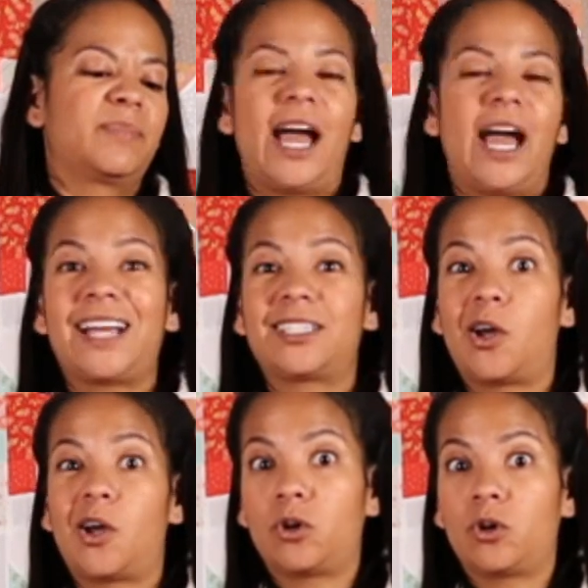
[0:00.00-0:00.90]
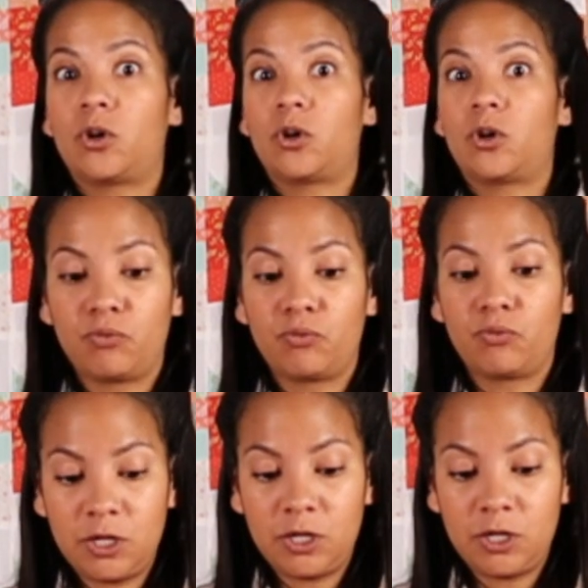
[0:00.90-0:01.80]
I got to order some
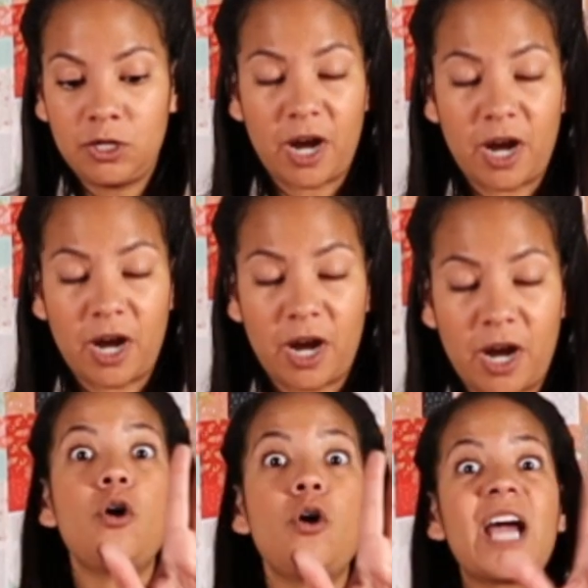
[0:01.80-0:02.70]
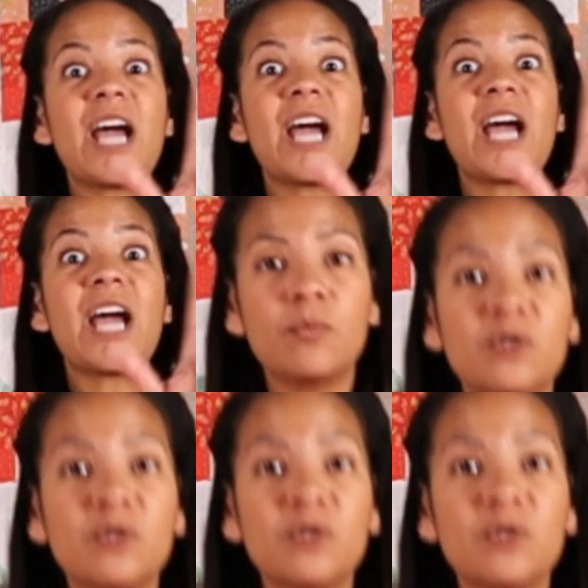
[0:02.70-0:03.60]
really cool products. Oh my gosh, I
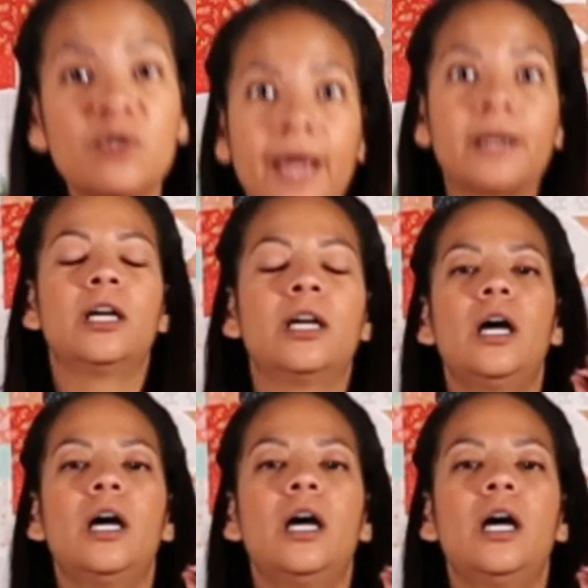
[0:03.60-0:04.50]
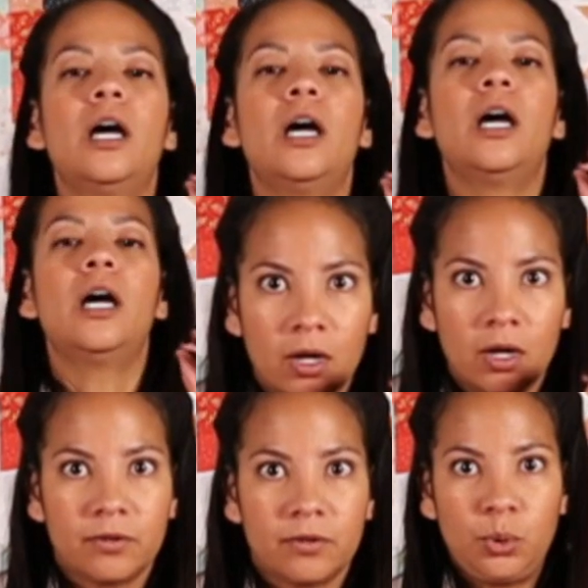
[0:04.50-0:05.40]
almost forgot.
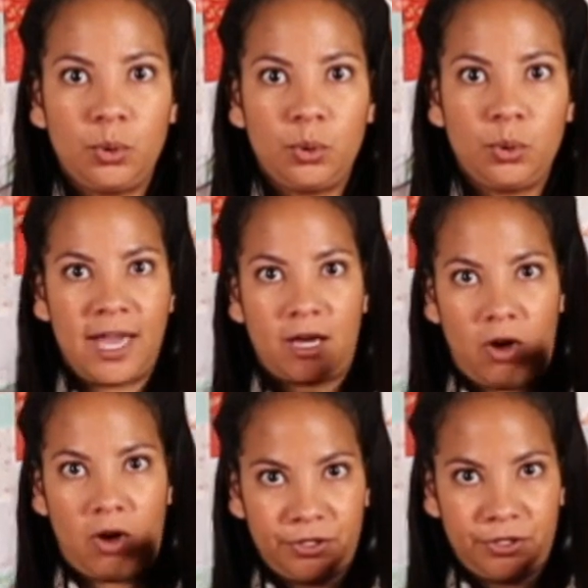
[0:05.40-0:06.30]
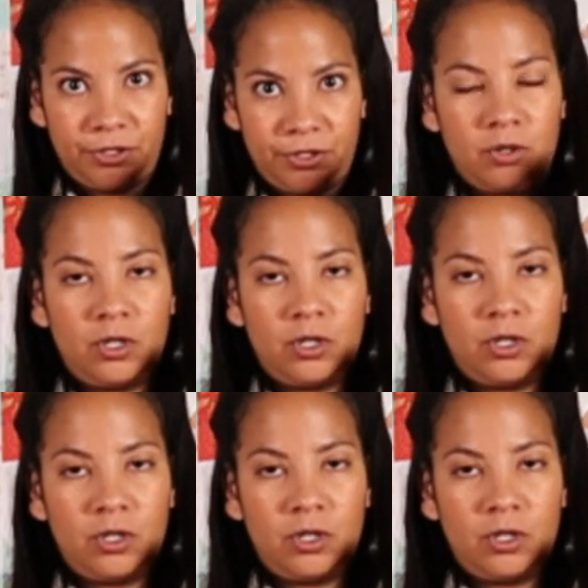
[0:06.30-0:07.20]
Tula Pink also
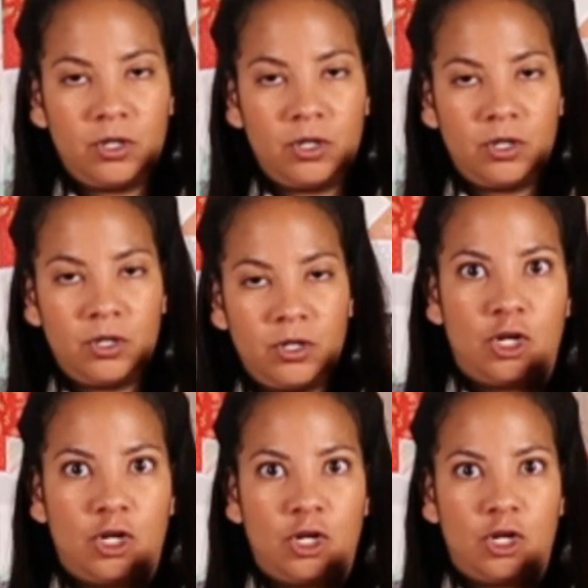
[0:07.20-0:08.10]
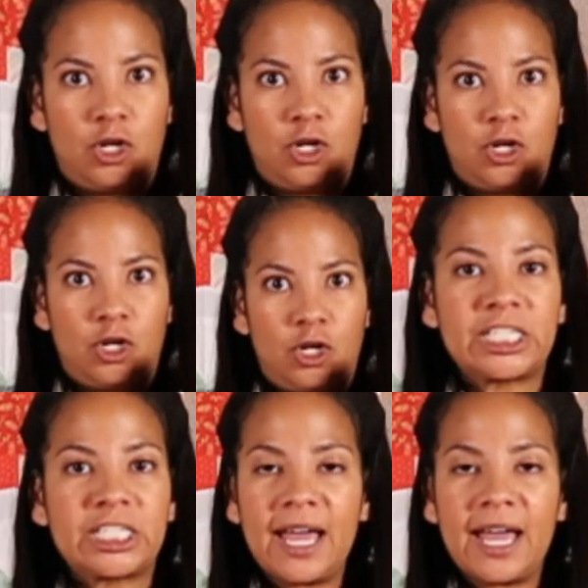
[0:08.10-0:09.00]
has new project
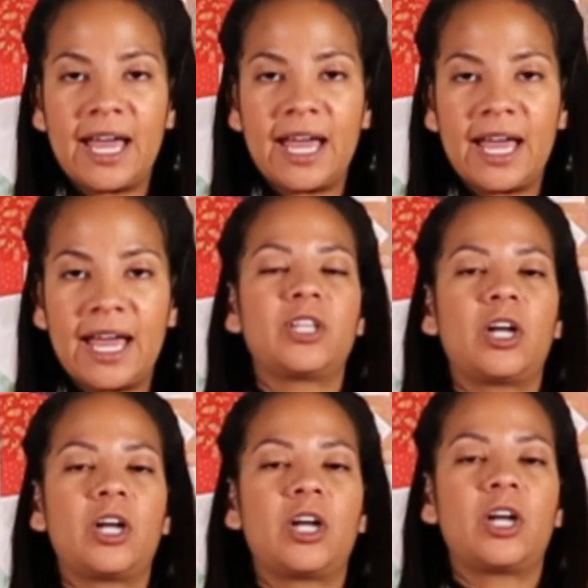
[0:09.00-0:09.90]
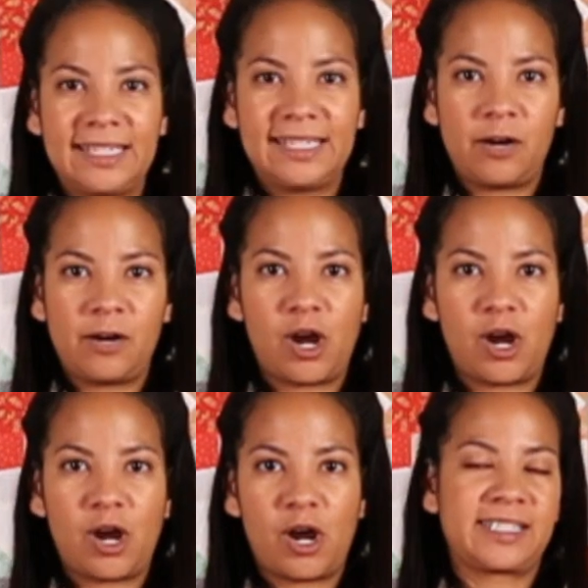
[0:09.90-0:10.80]
bags. Her last set of
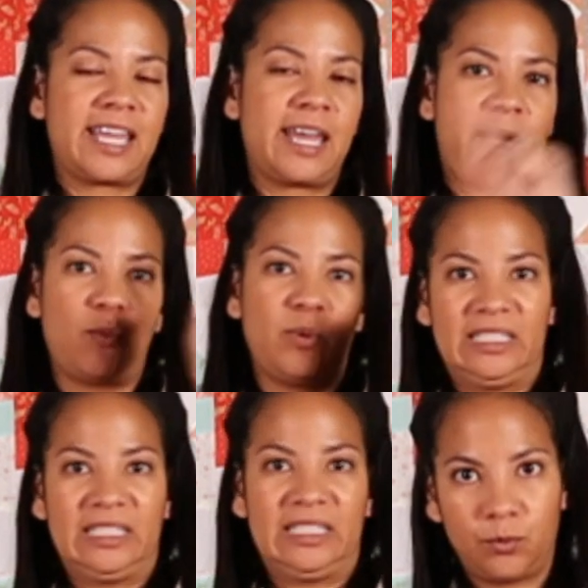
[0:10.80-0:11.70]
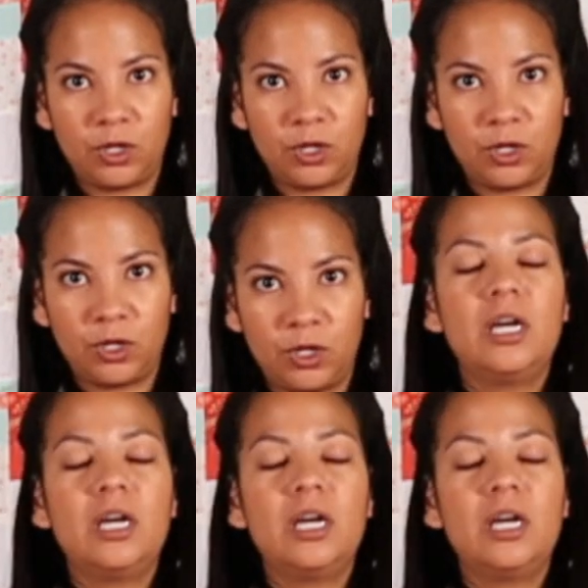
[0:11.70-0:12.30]
project bags came out with line work.